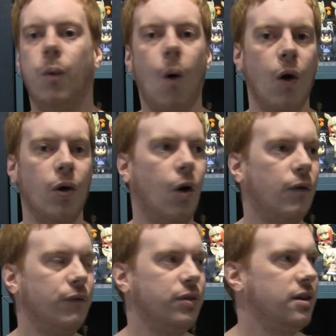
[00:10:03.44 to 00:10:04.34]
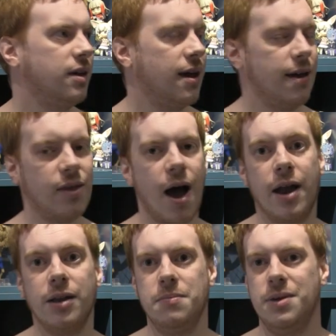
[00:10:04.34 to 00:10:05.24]
1 of the
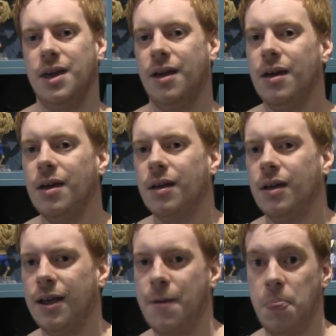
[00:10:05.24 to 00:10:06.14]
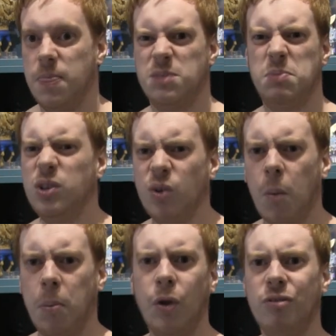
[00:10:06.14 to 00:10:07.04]
anime. There's been
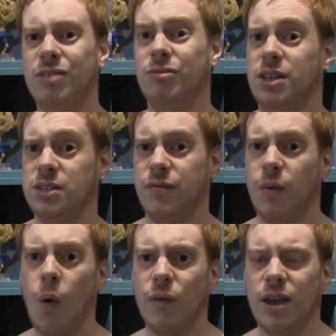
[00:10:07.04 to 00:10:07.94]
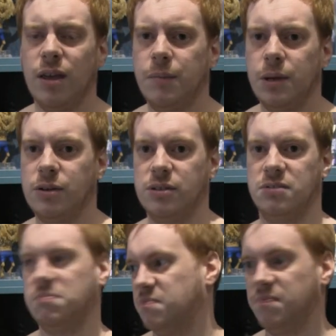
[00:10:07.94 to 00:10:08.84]
no Blu-ray release over here
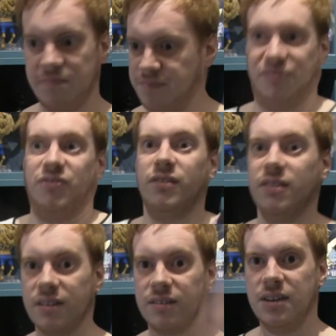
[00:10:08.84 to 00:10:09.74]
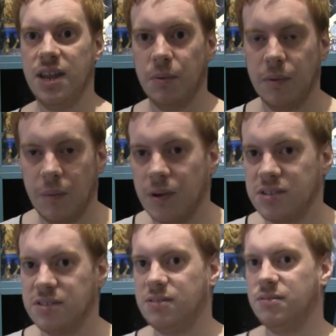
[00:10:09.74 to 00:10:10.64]
because no one
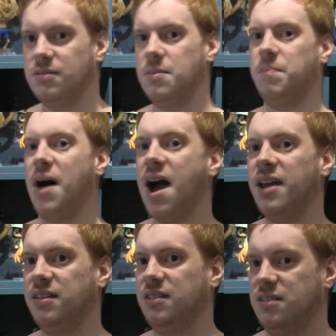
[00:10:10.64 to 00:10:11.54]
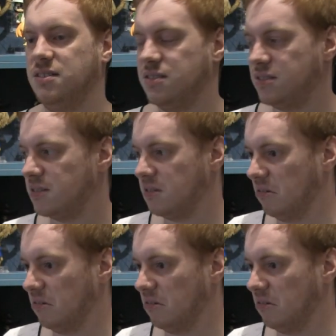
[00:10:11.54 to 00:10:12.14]
wants to buy it.